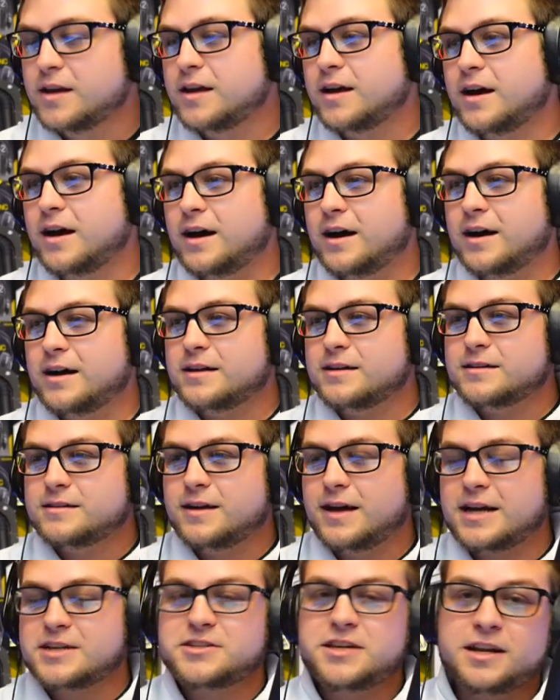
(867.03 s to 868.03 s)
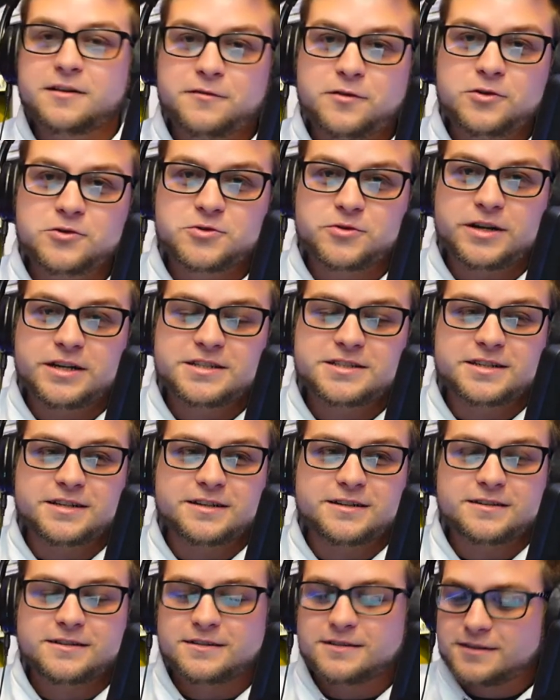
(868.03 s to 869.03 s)
uh, actually had a few drinks
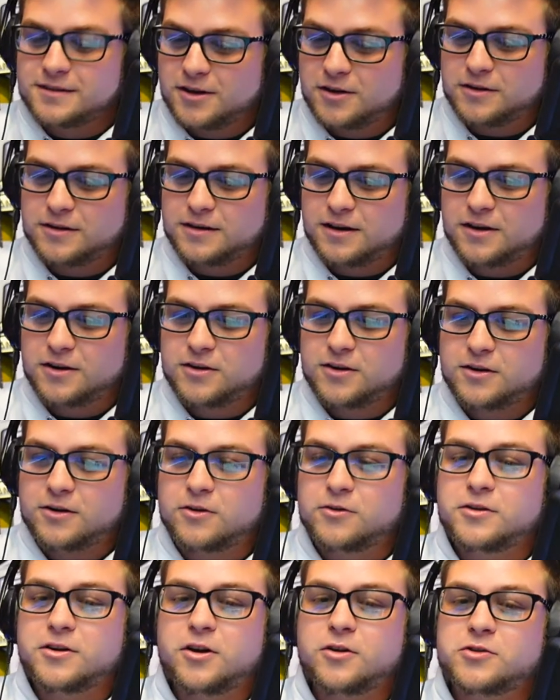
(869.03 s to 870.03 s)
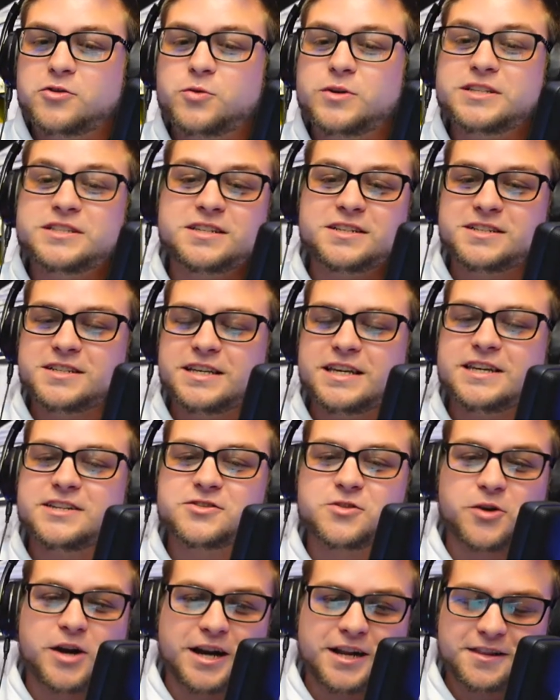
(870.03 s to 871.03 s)
in no, no, no twisted
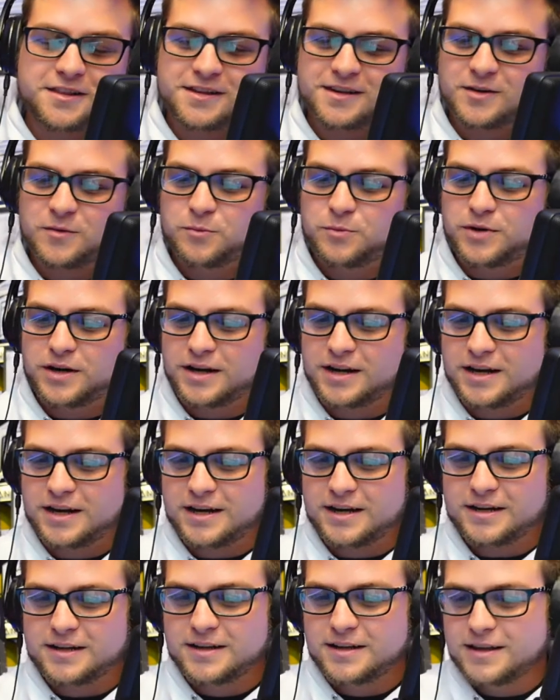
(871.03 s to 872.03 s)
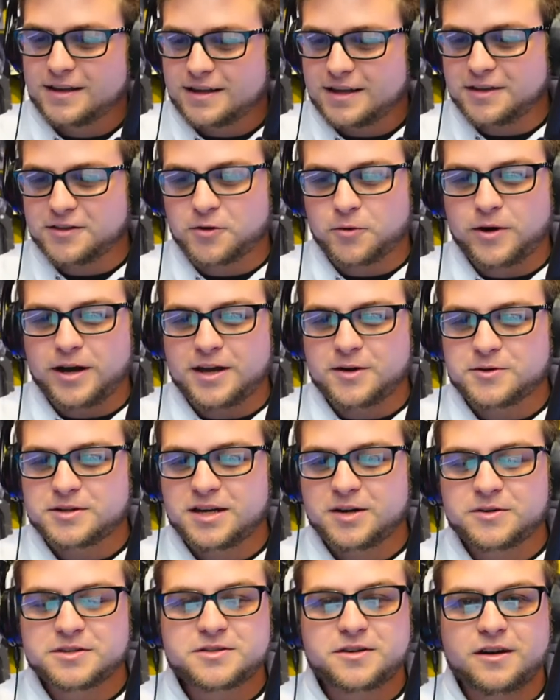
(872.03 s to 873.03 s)
teas or anything. But uh, either way, it was
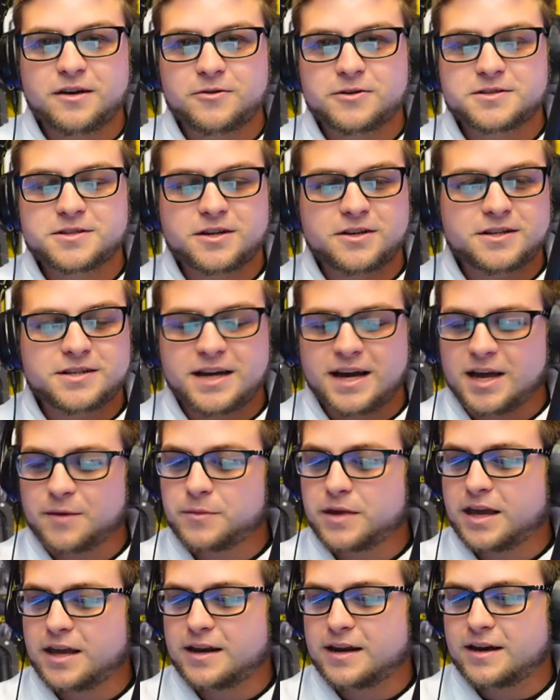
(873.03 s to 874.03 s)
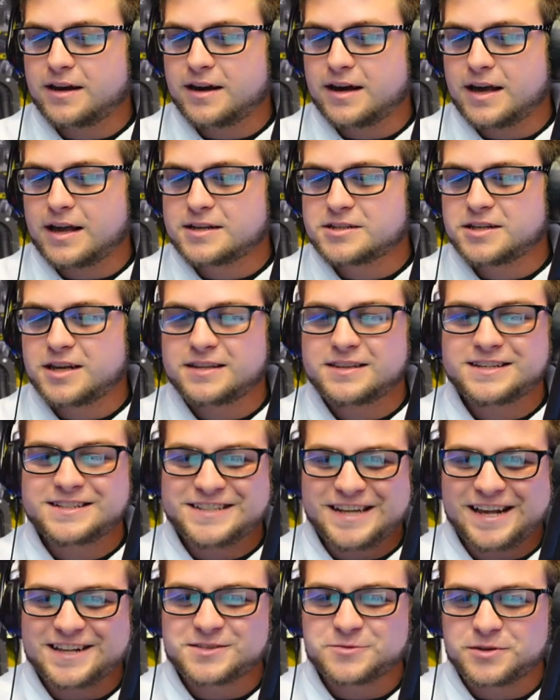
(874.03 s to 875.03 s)
it was a, it was a good time, and uh, I actually got to
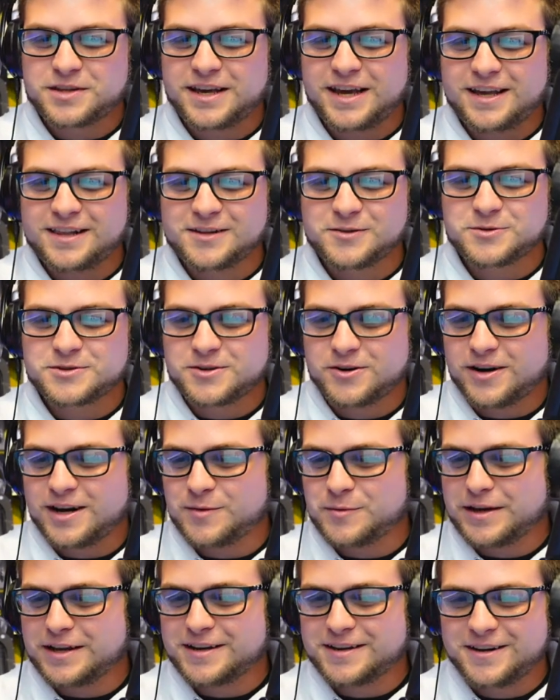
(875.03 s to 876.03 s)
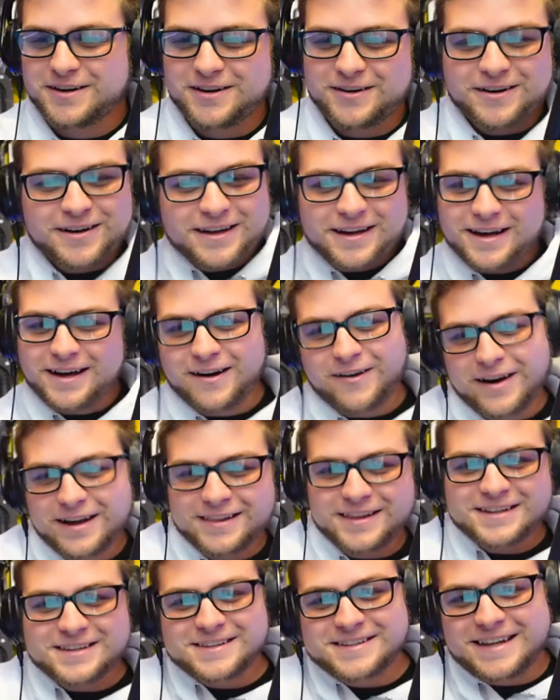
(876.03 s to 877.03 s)
dance with Kayla. It was great, man. You know how I
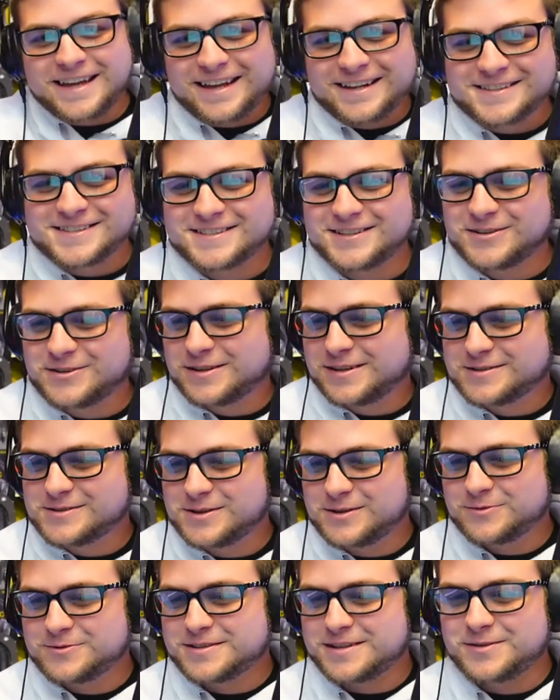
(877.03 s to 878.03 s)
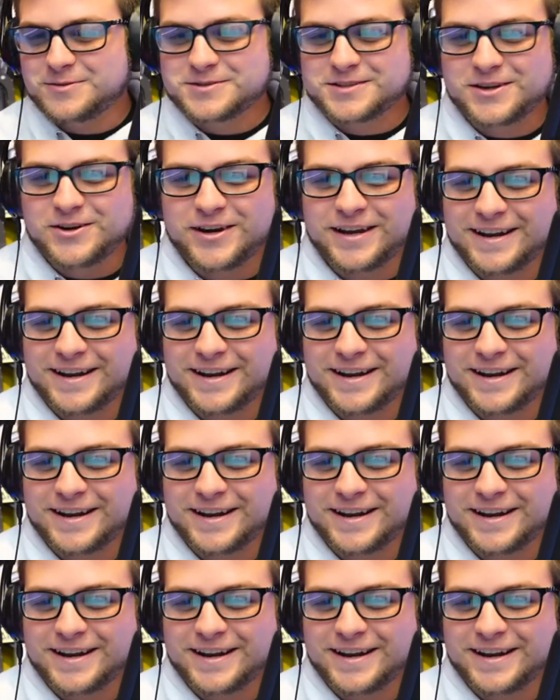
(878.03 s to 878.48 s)
like to dance, so it, it was it was good.